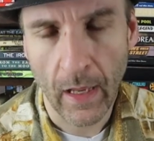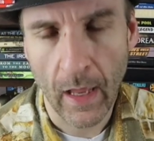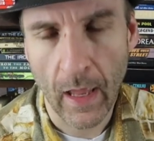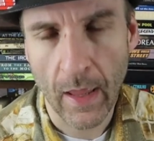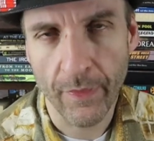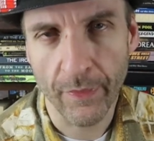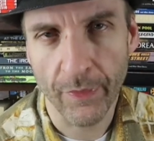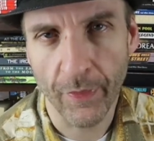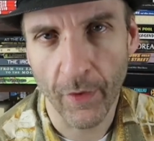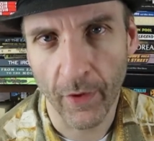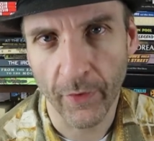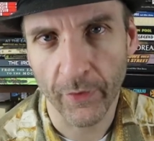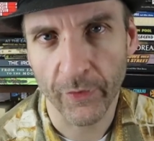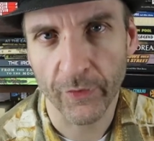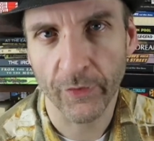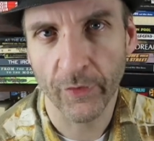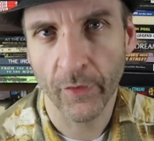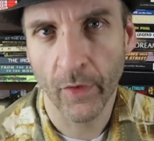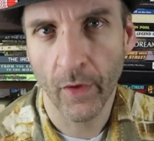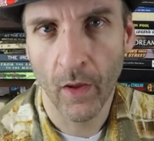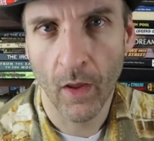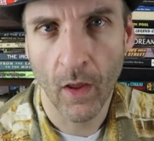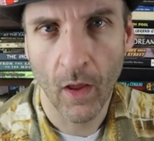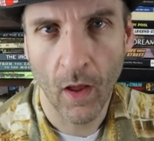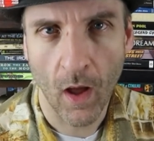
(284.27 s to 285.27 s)
And thus,
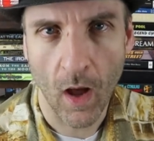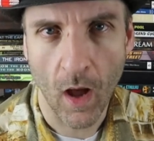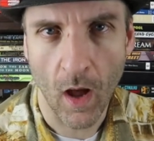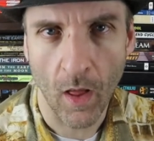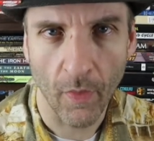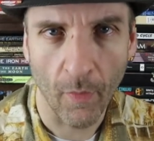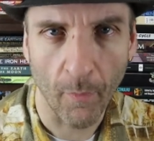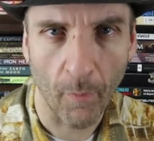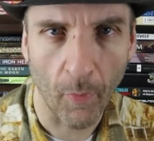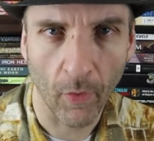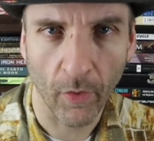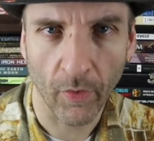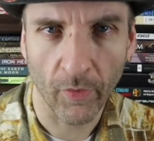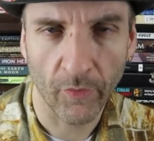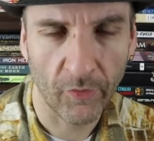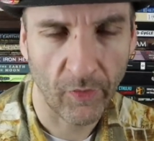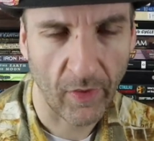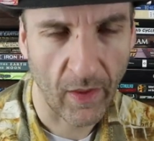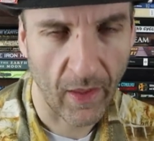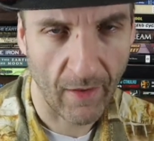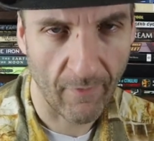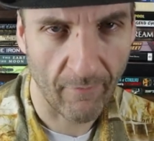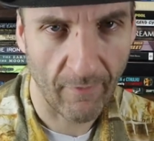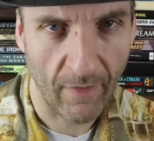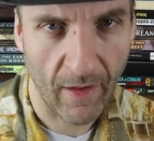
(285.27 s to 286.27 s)
uh, the books
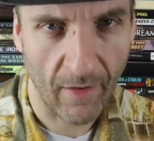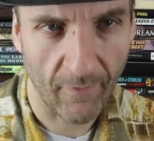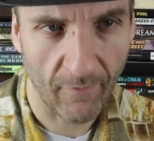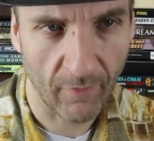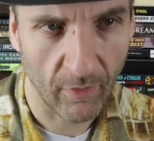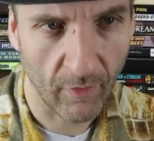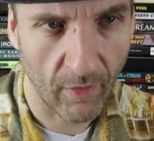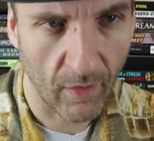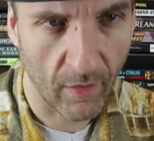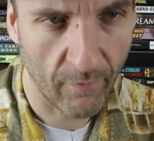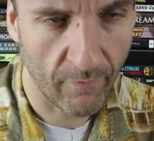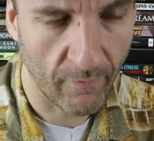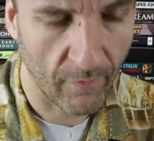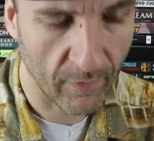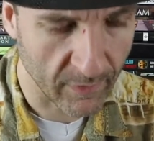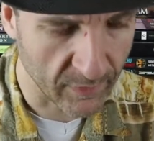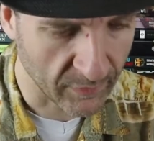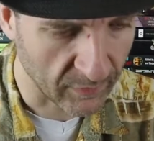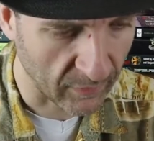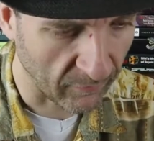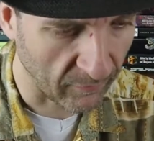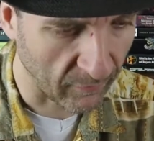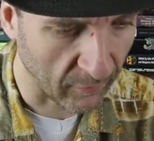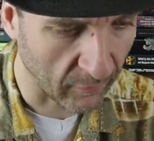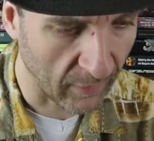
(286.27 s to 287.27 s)
have, have a lot of fun
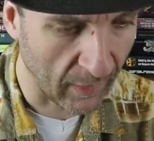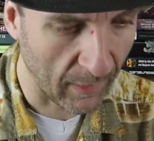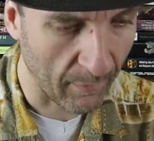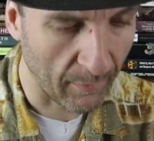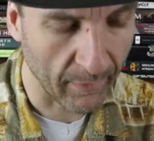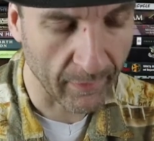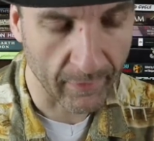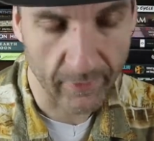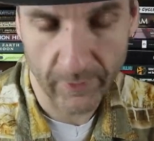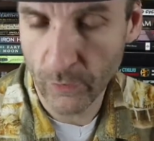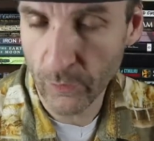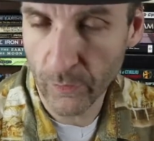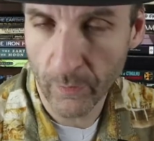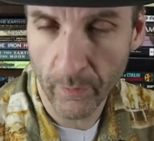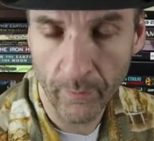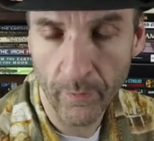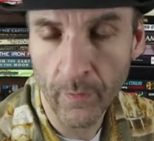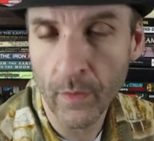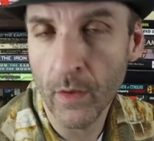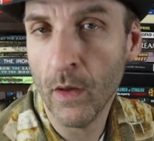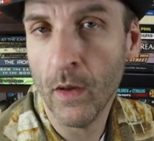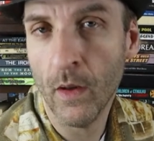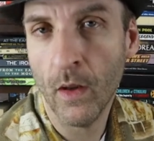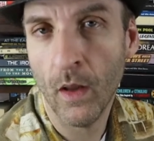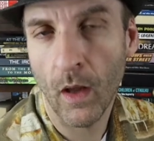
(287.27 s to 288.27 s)
stuff that are happening to them.
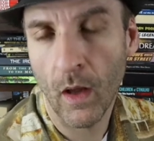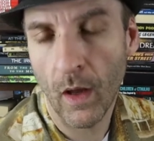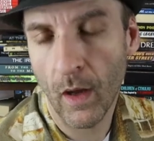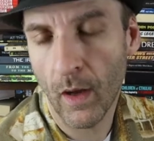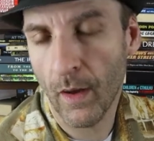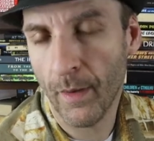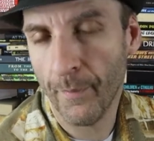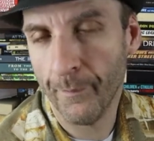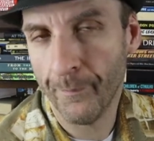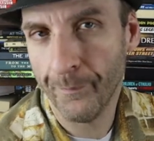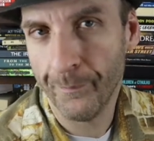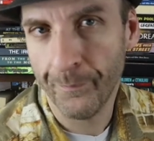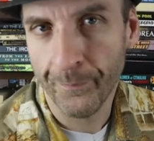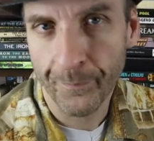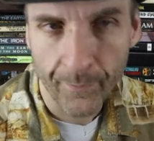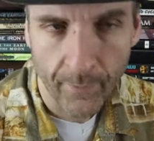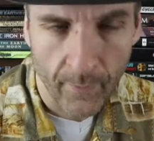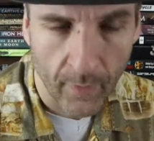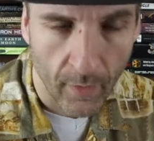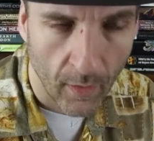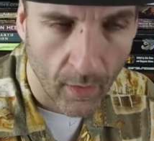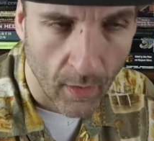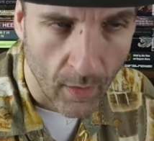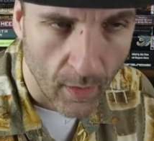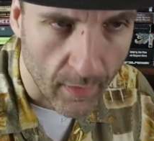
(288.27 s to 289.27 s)
Um,
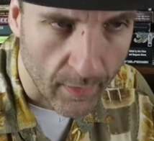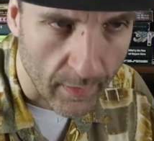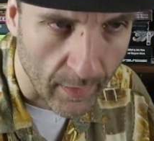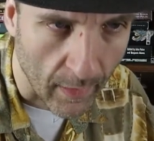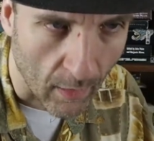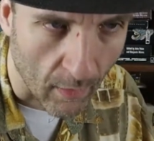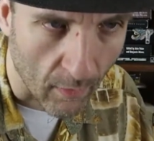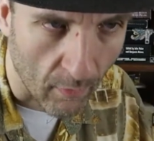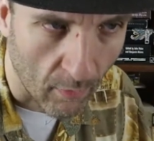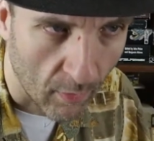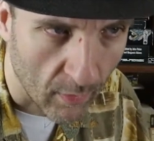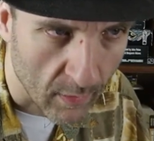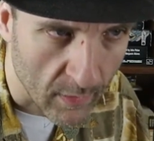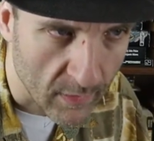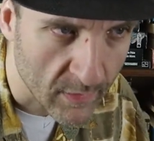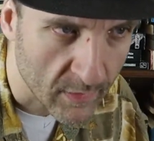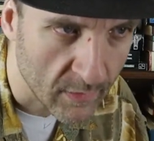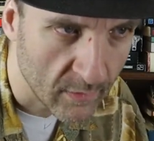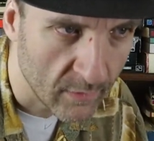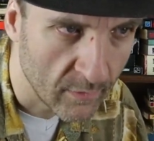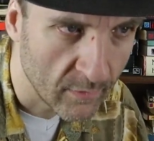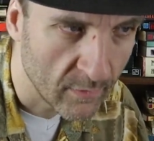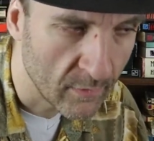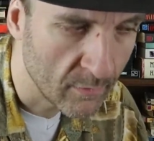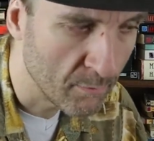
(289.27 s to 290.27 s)
now,
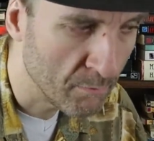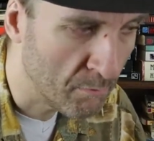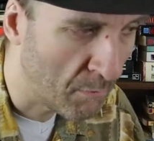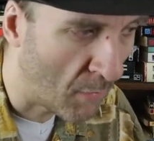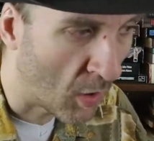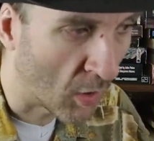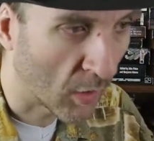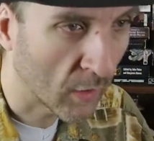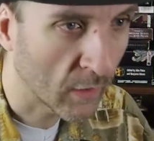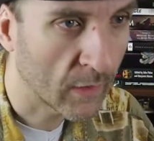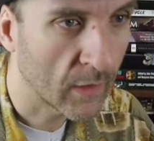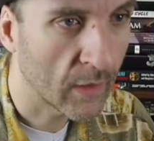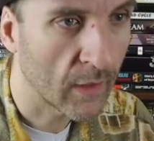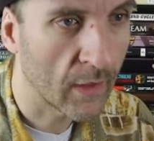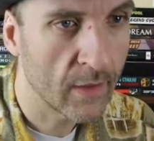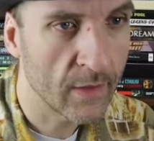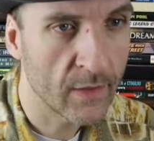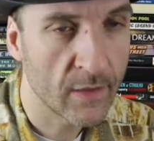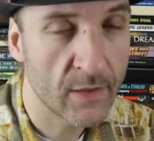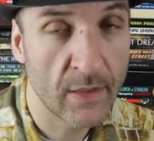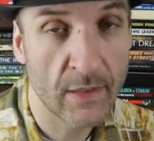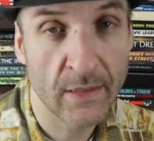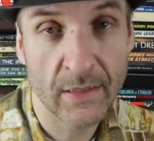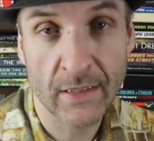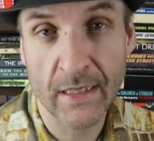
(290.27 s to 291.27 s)
Mark
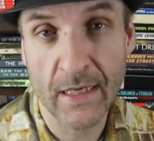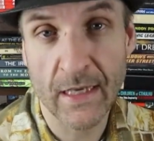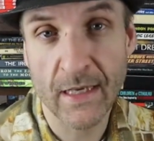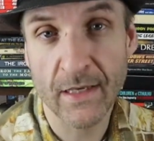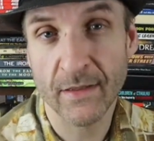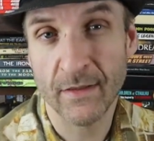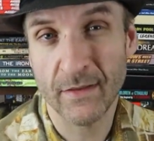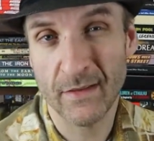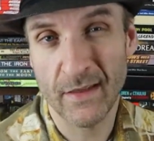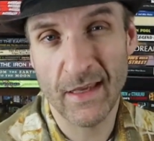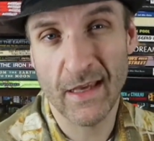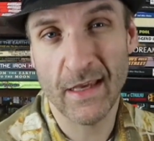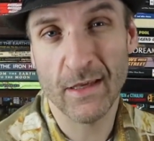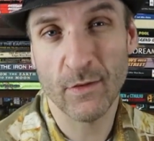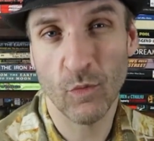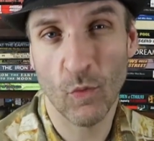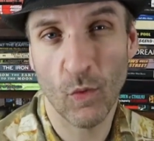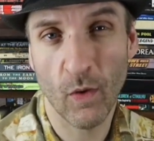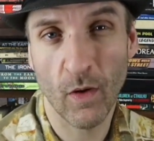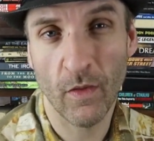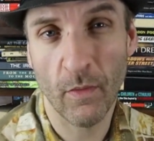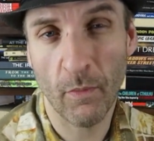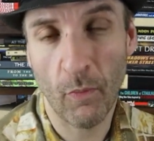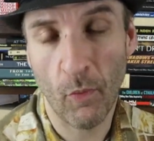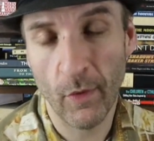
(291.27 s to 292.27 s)
is is
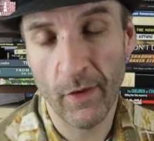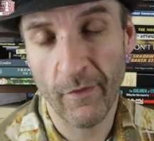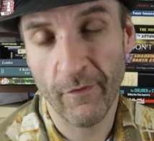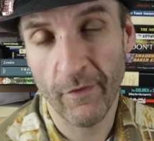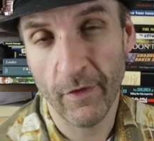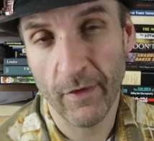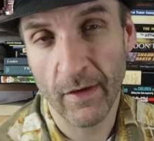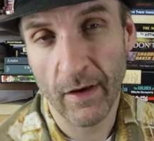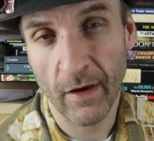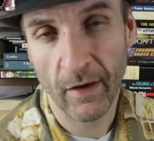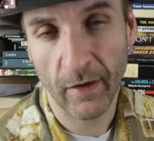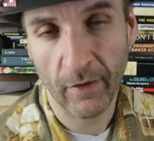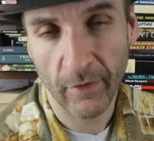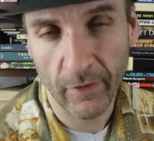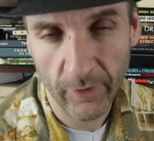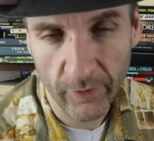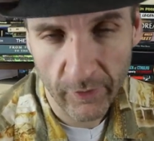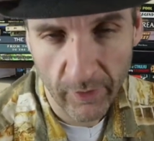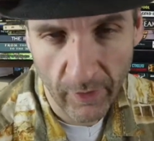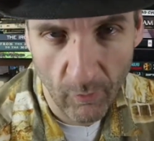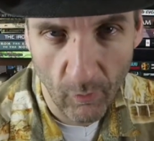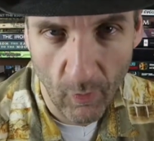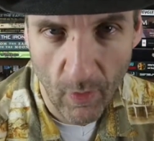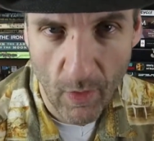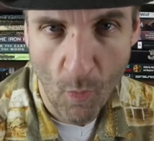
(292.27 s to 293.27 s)
one of the point of view
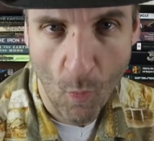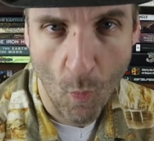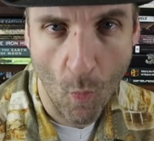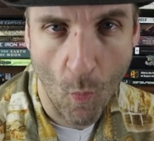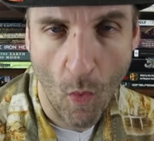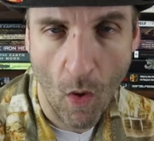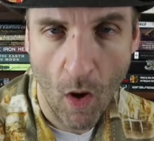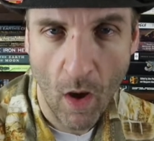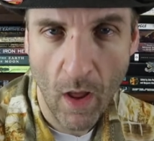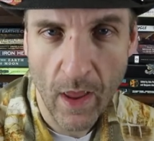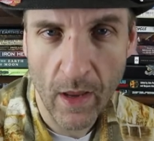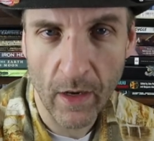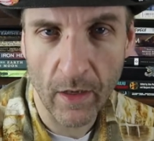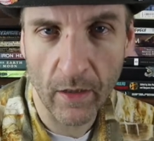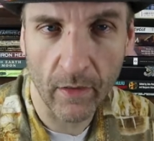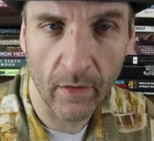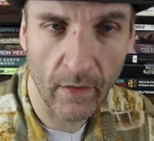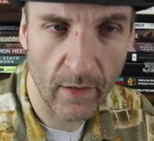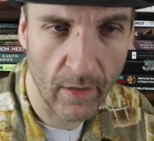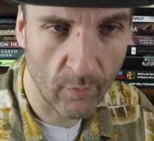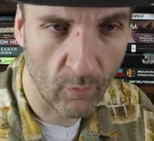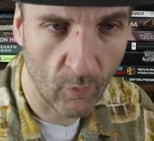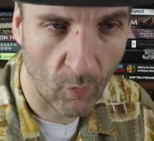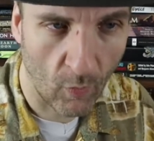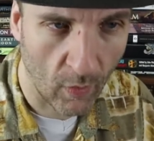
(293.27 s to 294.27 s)
characters in, in one in,
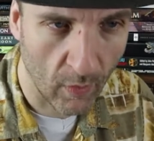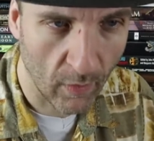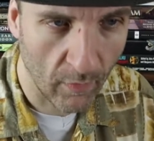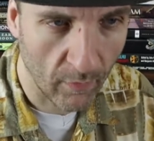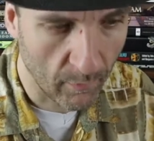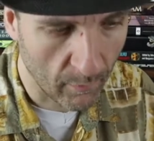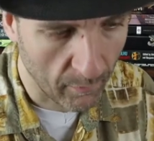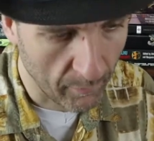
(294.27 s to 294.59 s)
in, one of